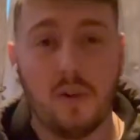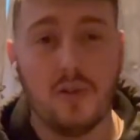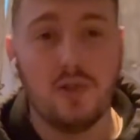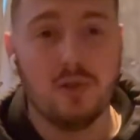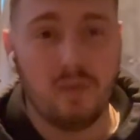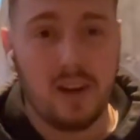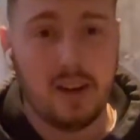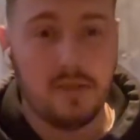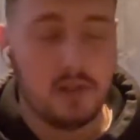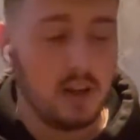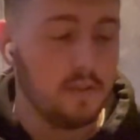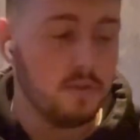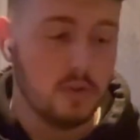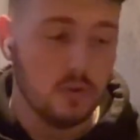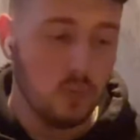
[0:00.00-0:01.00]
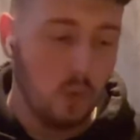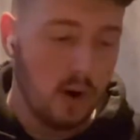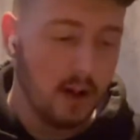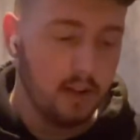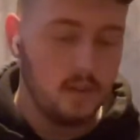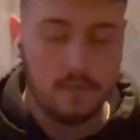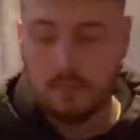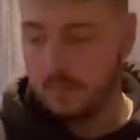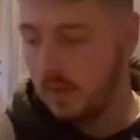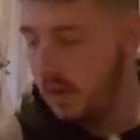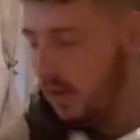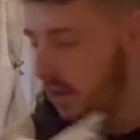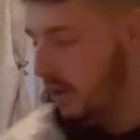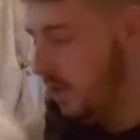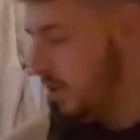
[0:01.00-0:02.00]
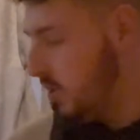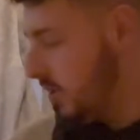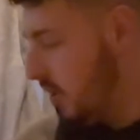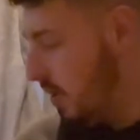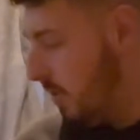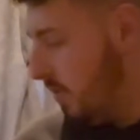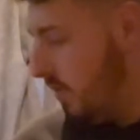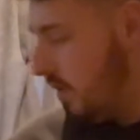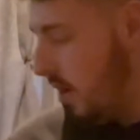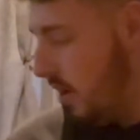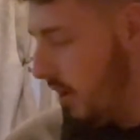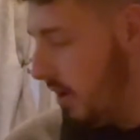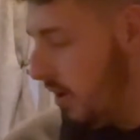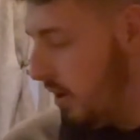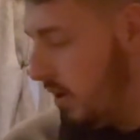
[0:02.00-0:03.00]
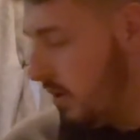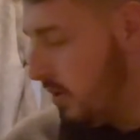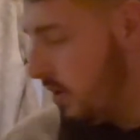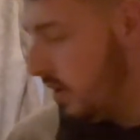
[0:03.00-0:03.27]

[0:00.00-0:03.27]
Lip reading: a drive shaft as well. So all in all,